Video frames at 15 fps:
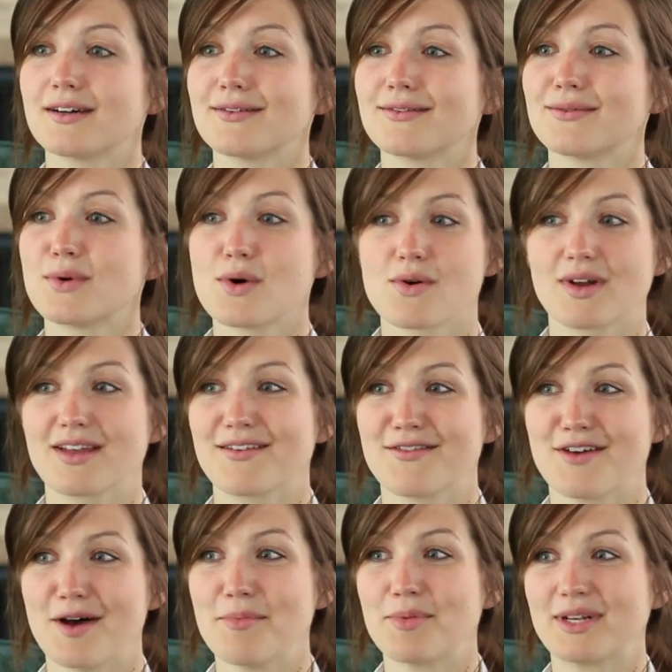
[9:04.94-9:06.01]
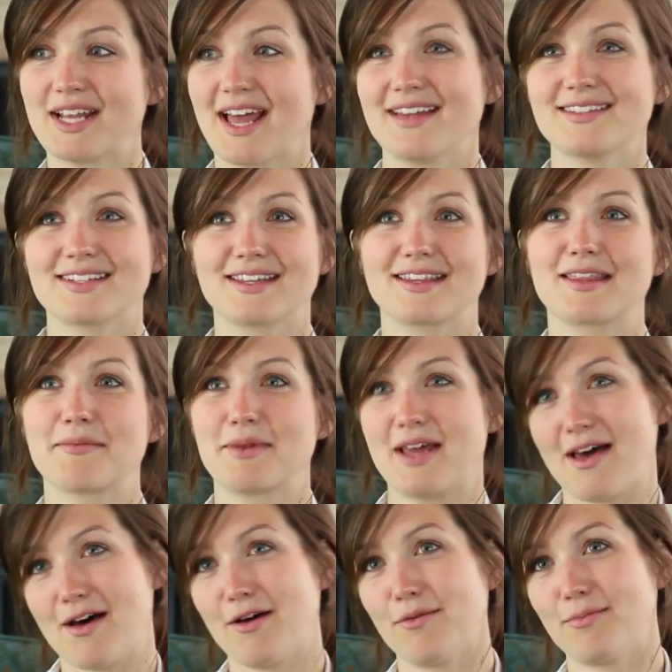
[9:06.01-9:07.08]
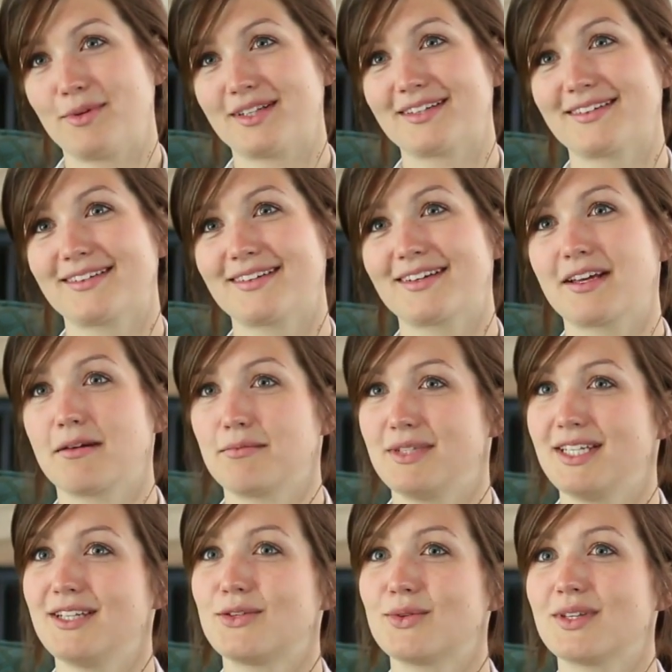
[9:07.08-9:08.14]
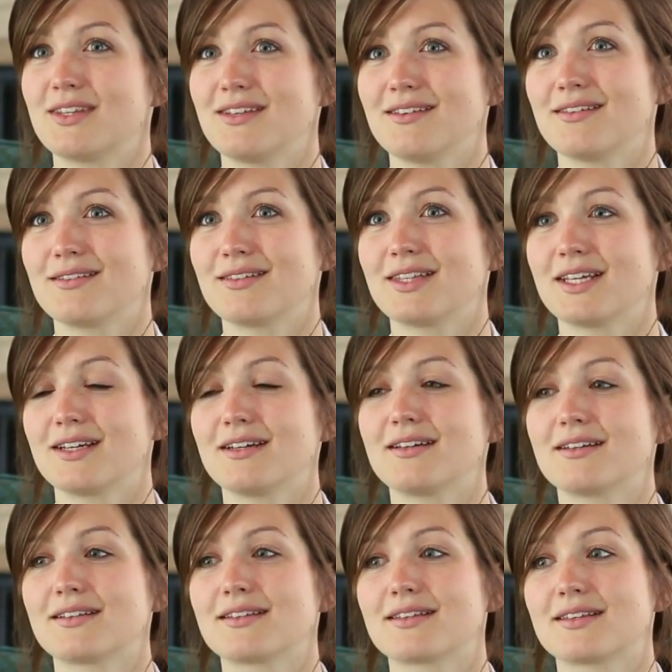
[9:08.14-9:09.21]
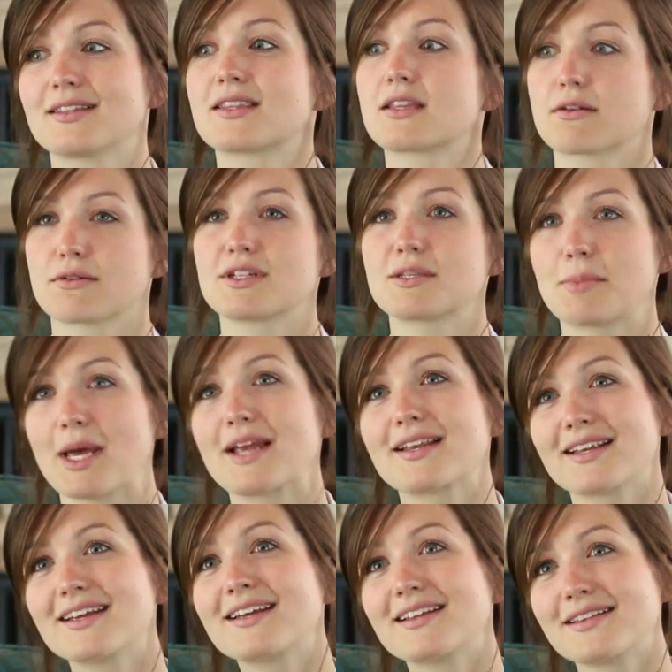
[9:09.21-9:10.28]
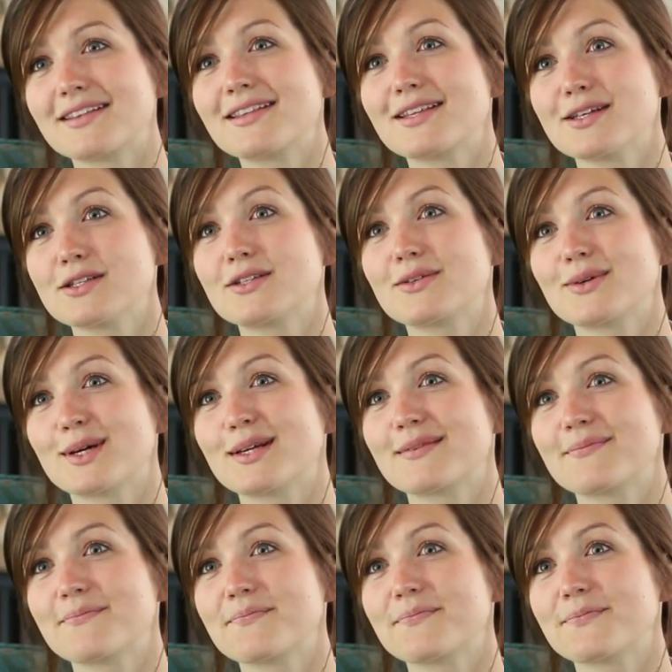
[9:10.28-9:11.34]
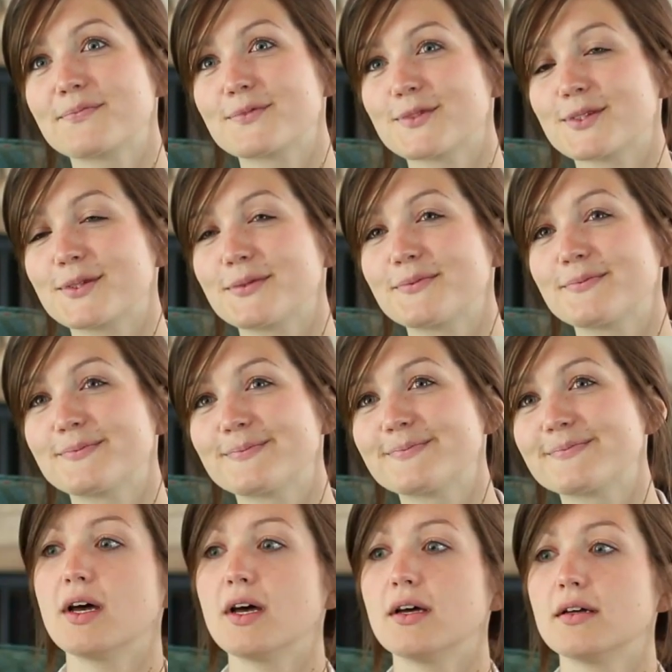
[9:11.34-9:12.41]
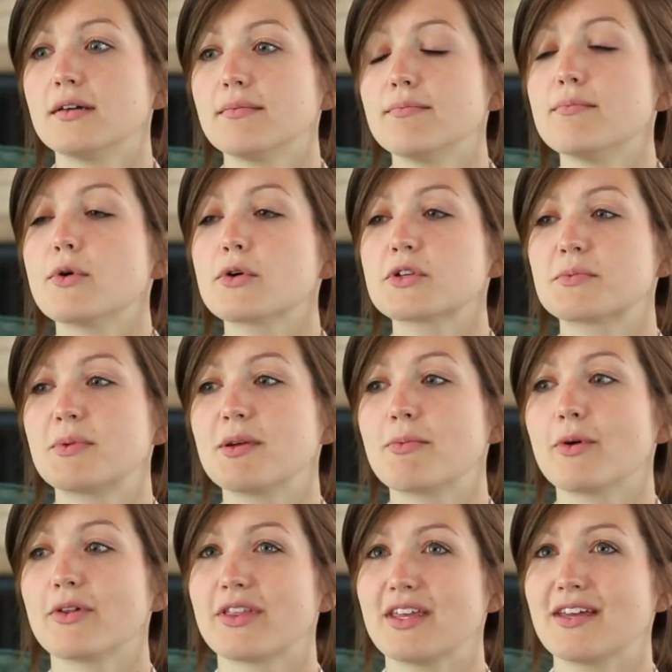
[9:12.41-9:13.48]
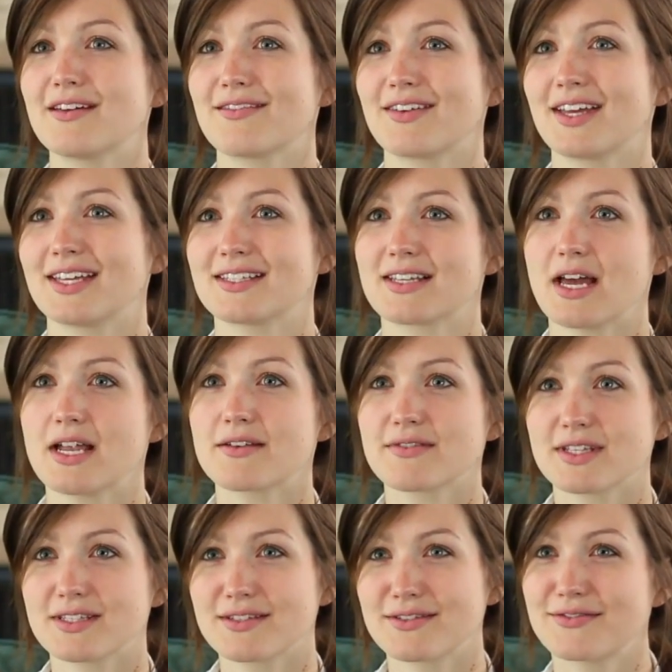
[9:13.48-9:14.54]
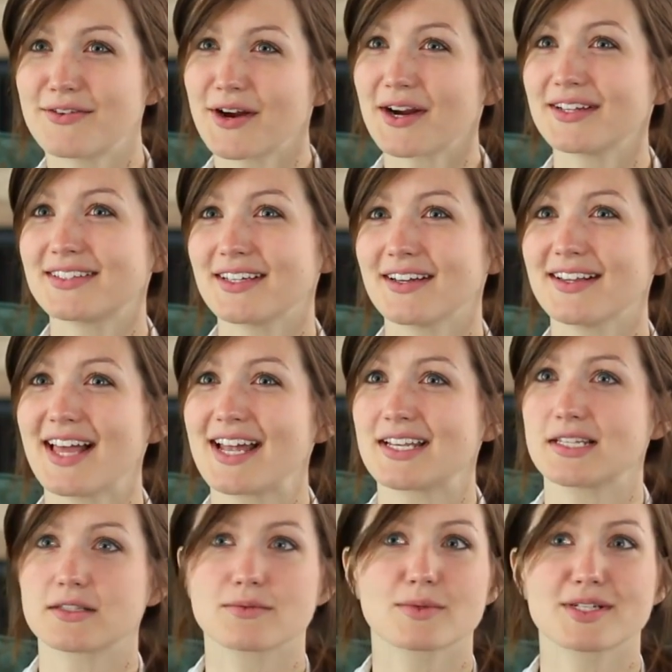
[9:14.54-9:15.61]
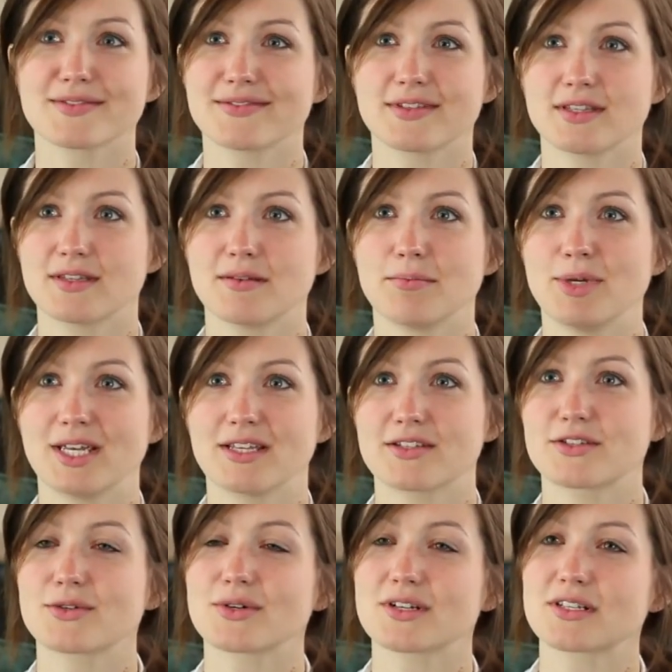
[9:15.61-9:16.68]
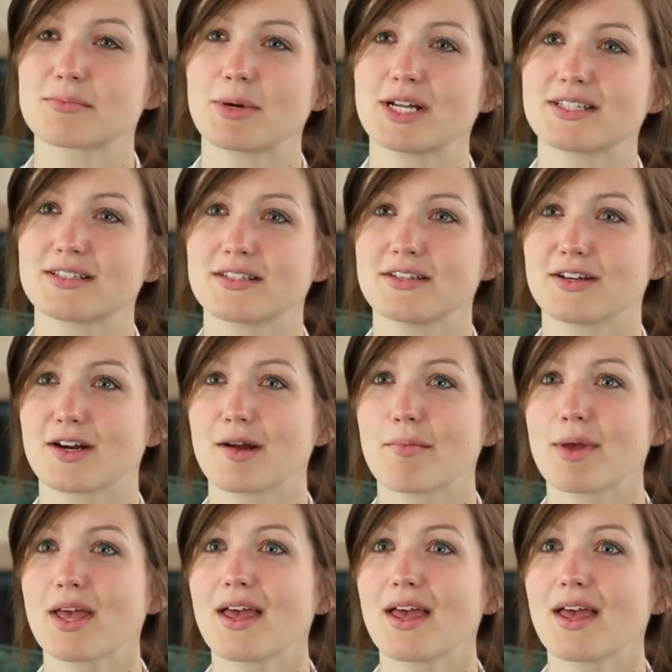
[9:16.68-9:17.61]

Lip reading: won't give up and asking them to help and come teach with you, they respect it and they'll do it. So most people think of it as kind of this fairy tale land. It's one of the biggest tourist spots in Europe,